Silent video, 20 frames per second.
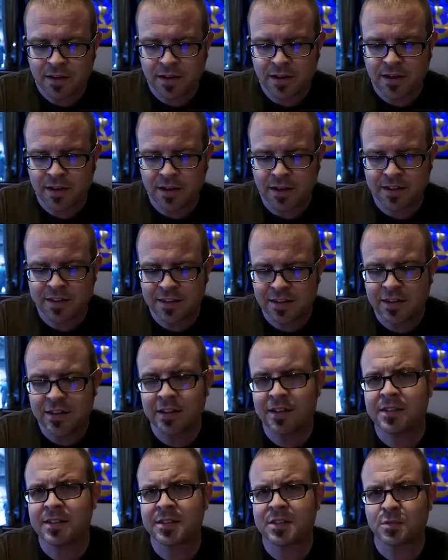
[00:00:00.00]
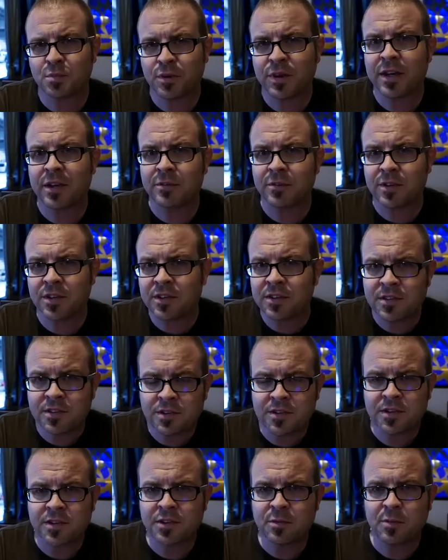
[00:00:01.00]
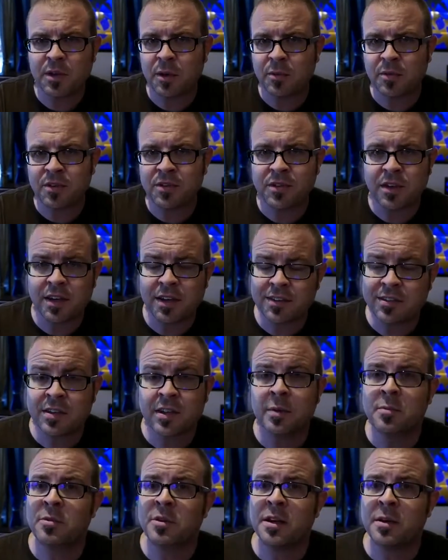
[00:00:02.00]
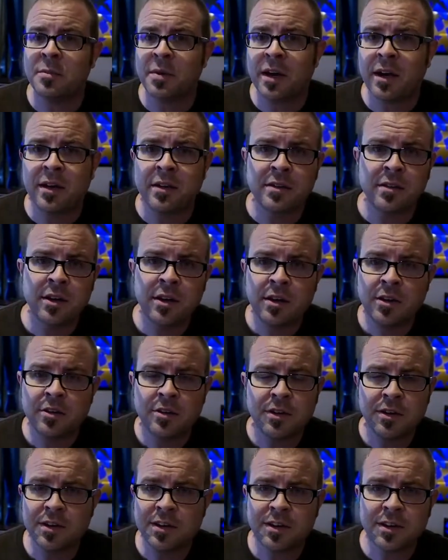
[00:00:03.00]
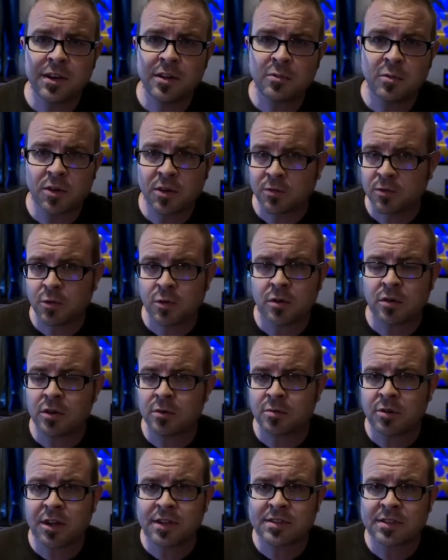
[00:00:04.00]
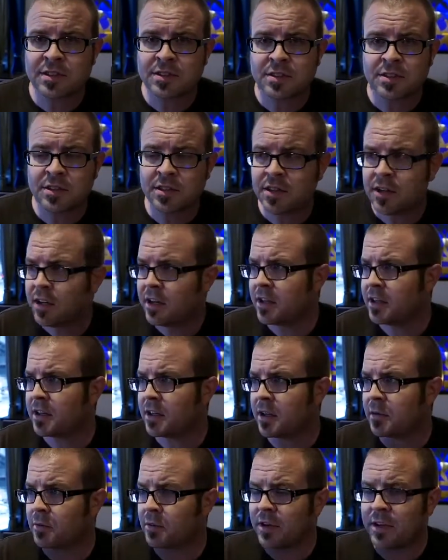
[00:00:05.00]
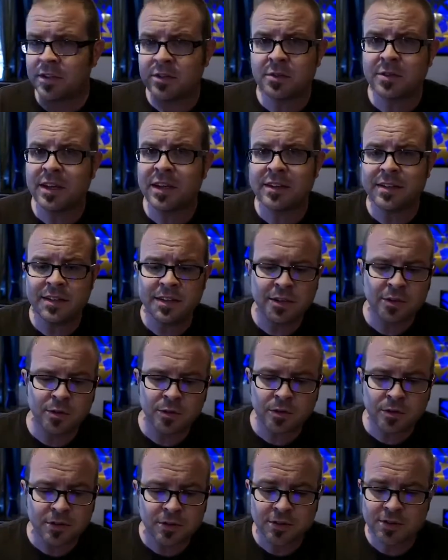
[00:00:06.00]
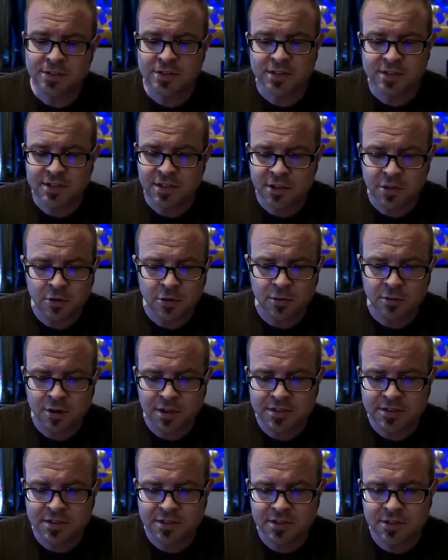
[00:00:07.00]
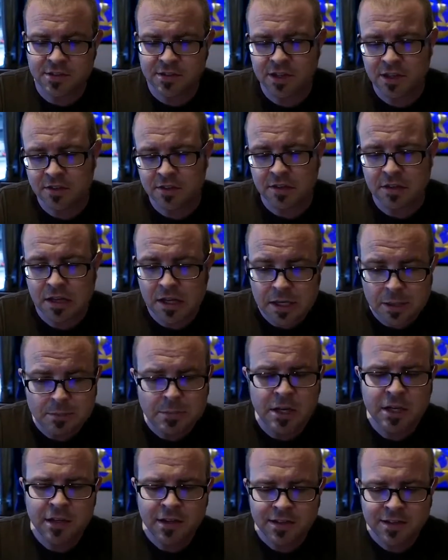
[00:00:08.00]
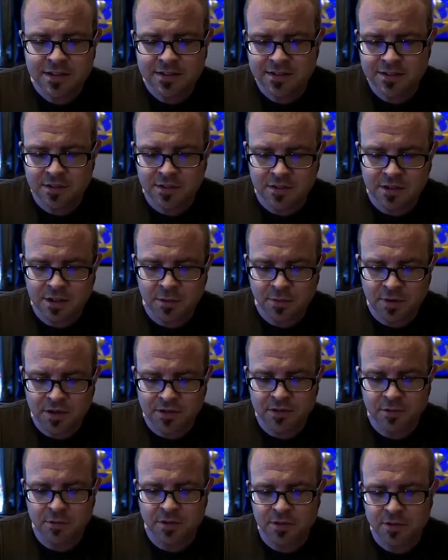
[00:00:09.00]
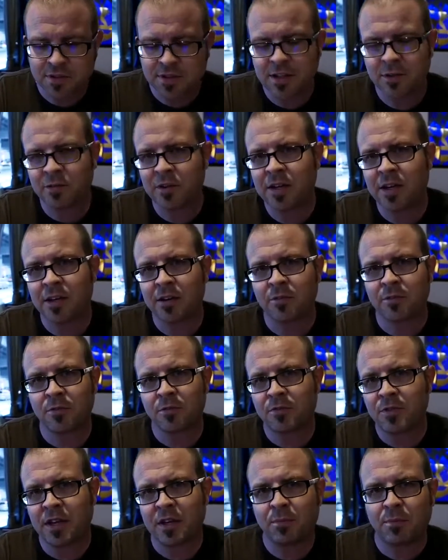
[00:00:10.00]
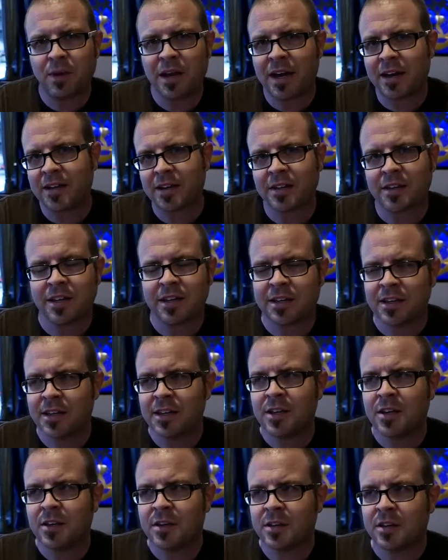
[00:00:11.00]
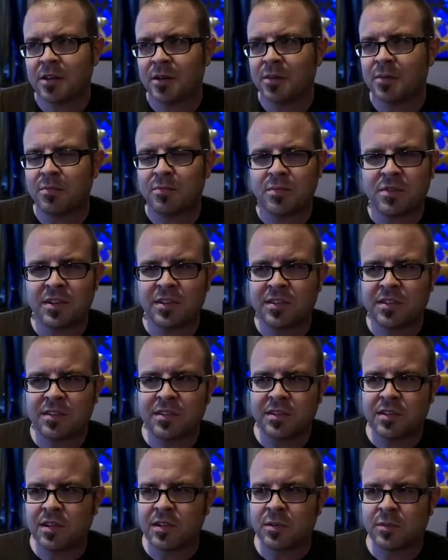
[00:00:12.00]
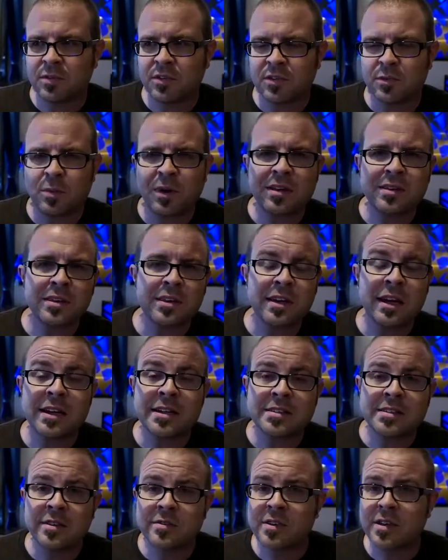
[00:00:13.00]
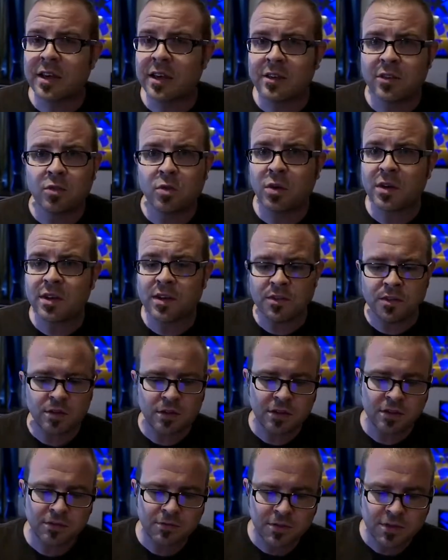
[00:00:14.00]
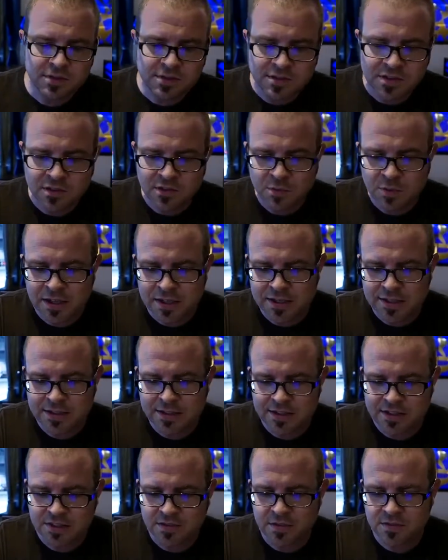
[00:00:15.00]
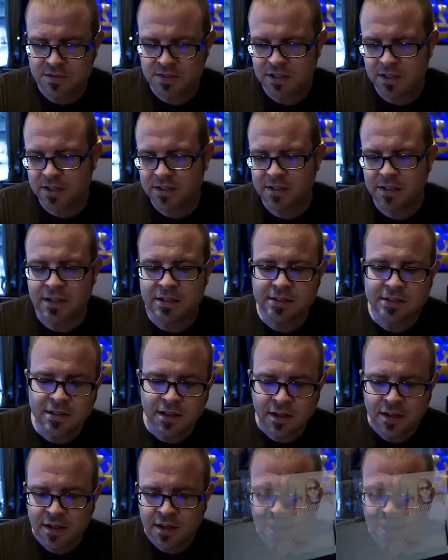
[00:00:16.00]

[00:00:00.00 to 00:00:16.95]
I think Intel's plan for this is just to be able to say it's an upgrade path. You can get in with a 4-core processor and then upgrade to an 18-core or a 16-core processor down the line. That's certainly a possibility. That would kind of reflect back on like the spot that the i7-920 took, for instance, back in the X58 days.